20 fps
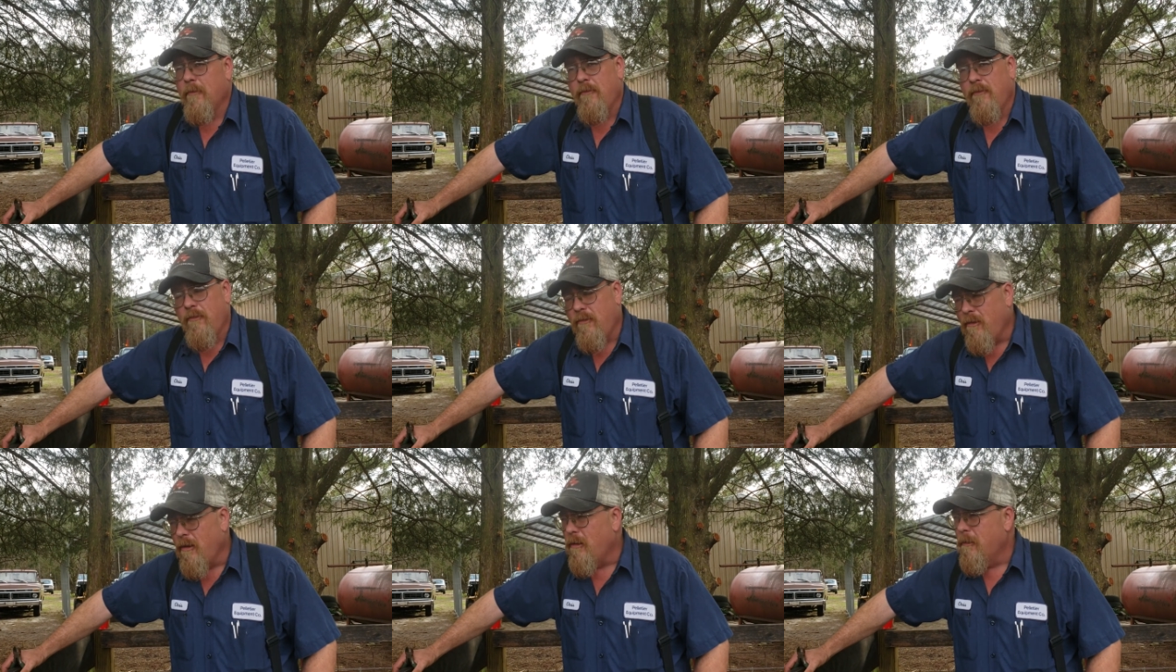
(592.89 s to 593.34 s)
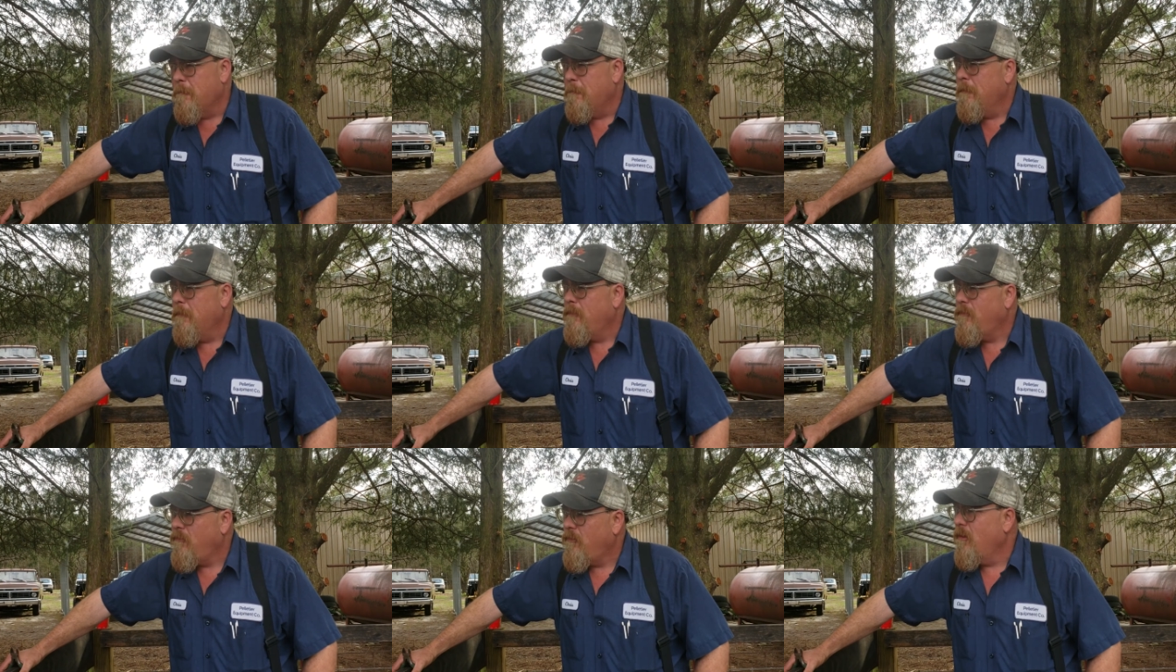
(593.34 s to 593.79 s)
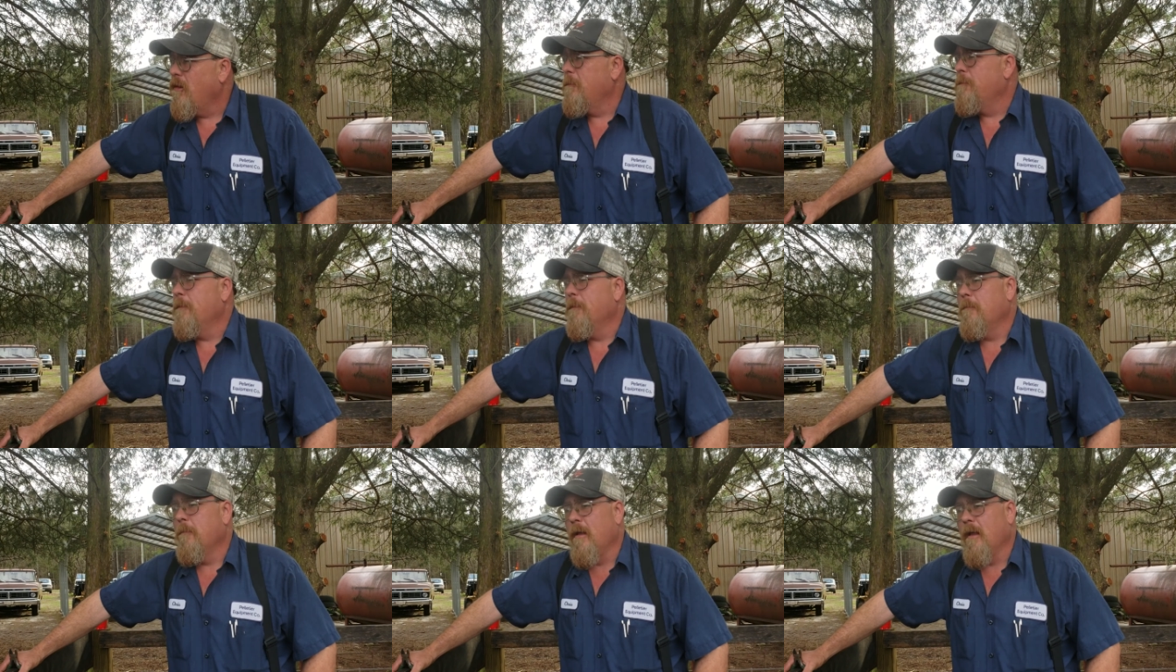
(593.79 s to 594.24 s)
stupid,
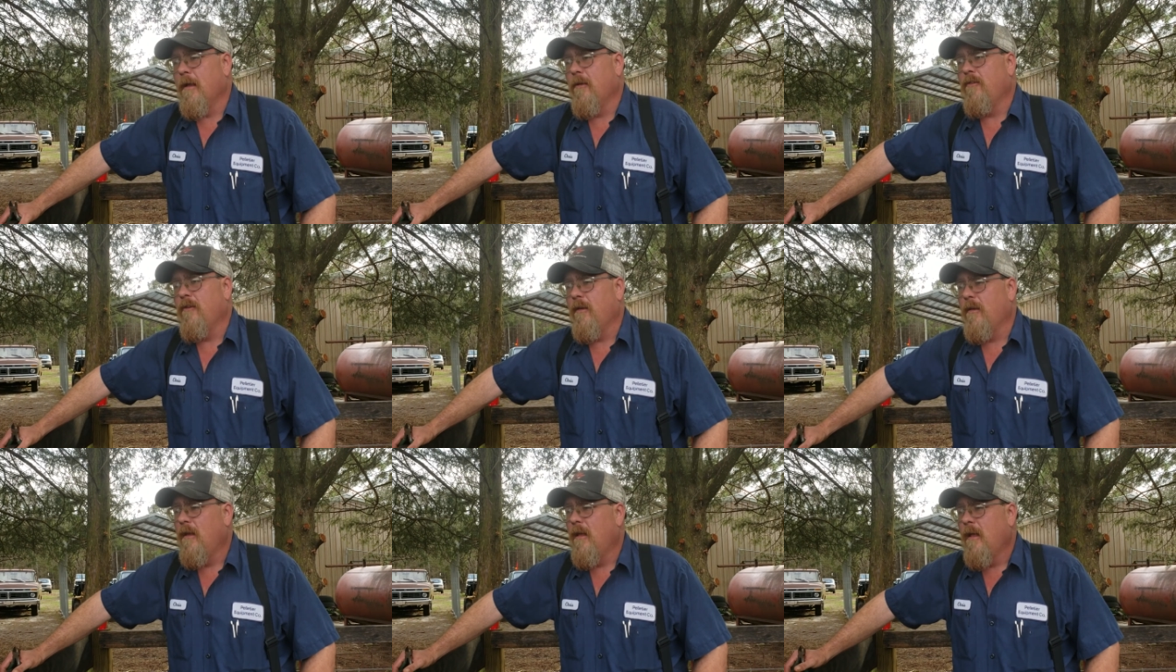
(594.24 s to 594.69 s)
stupid mess